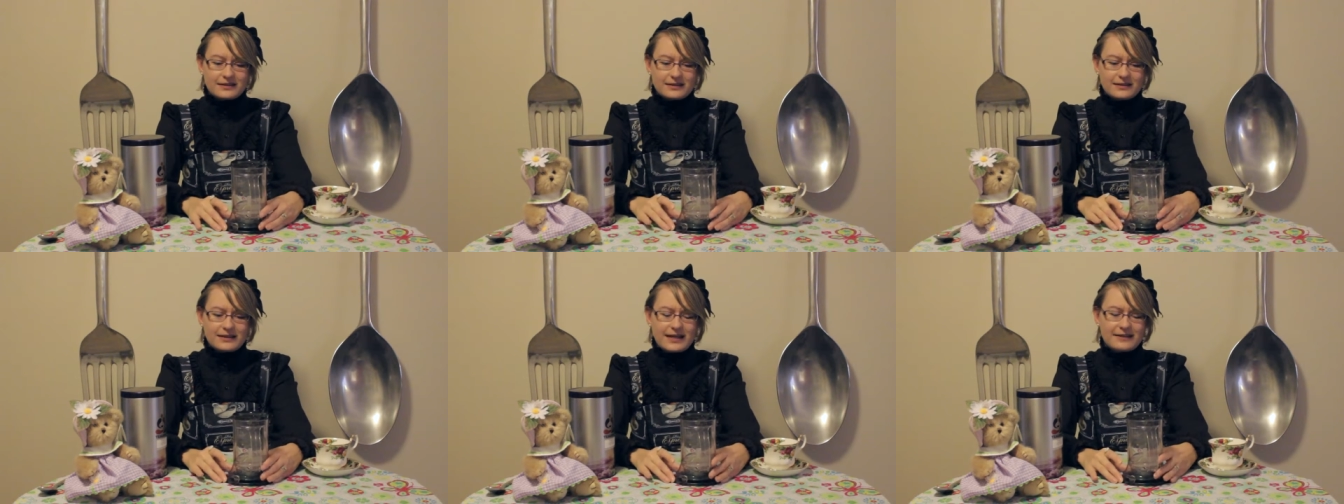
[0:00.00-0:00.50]

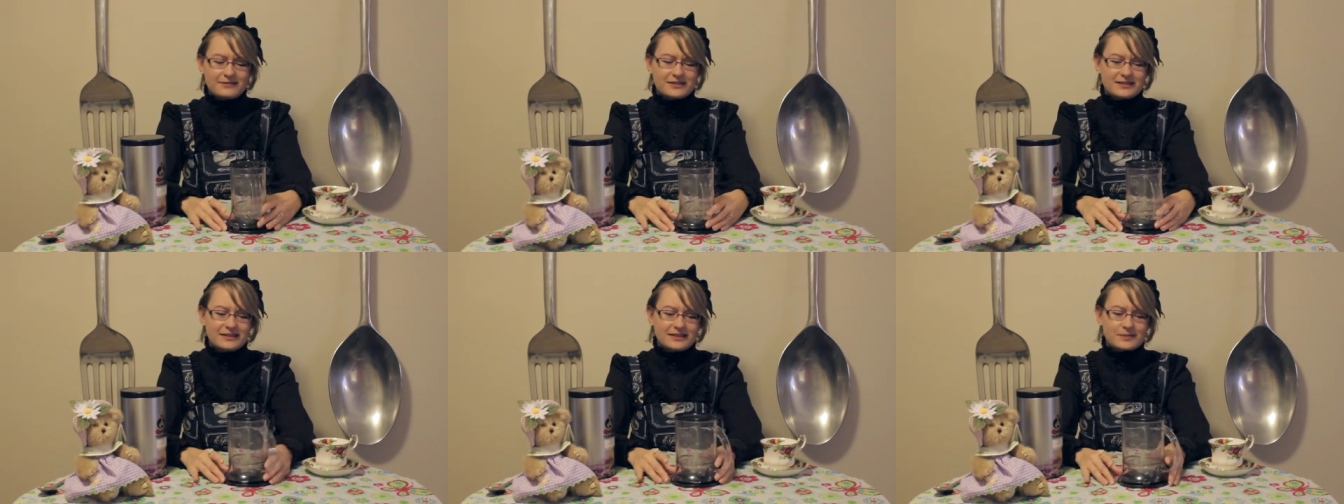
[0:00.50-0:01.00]
I
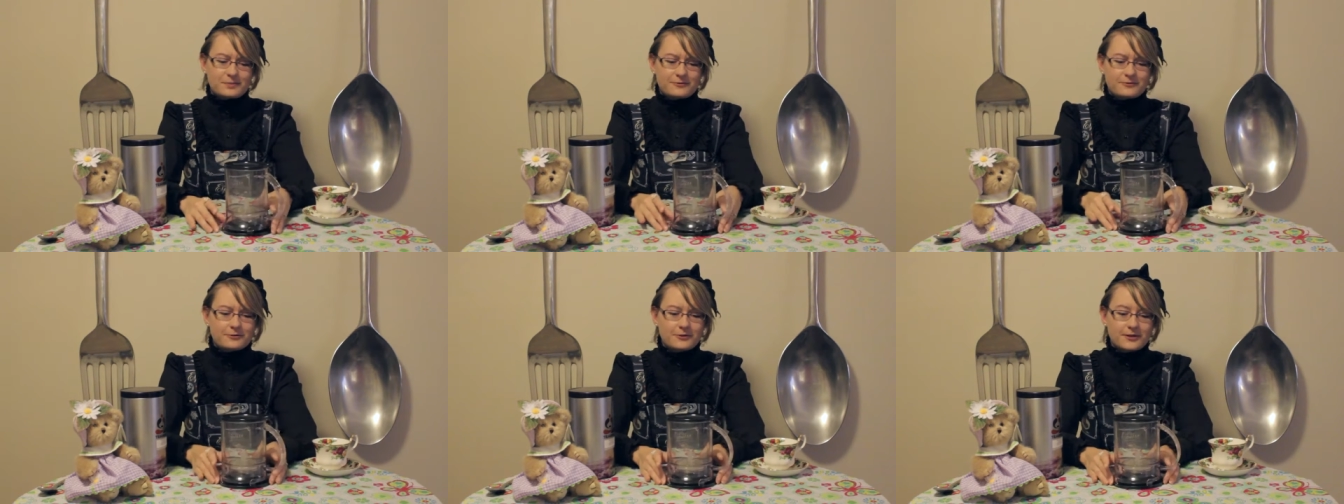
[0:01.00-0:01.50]
haven't seen this
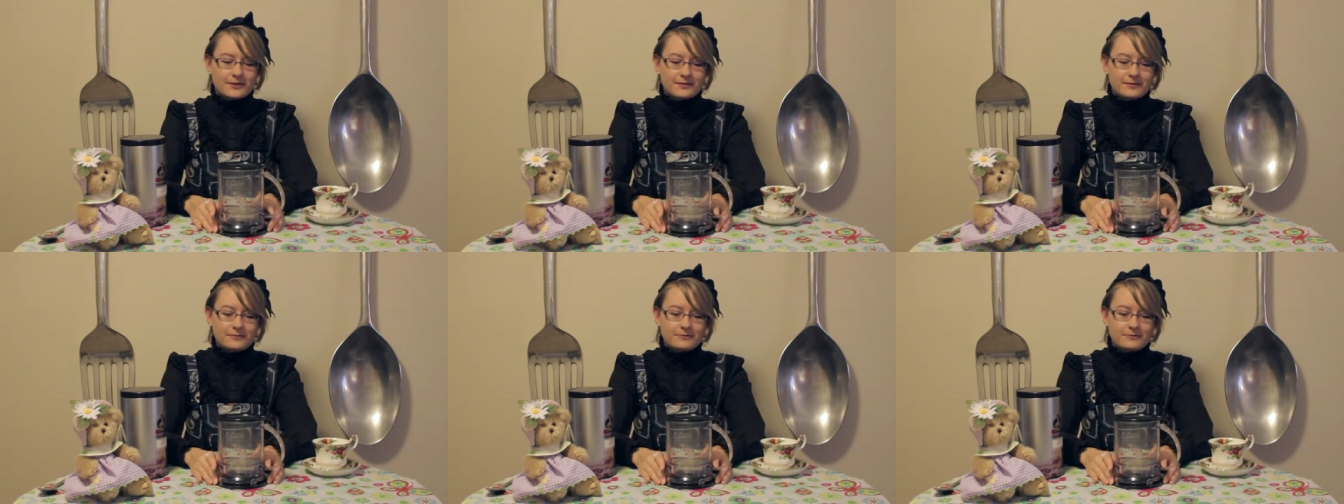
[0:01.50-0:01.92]
before.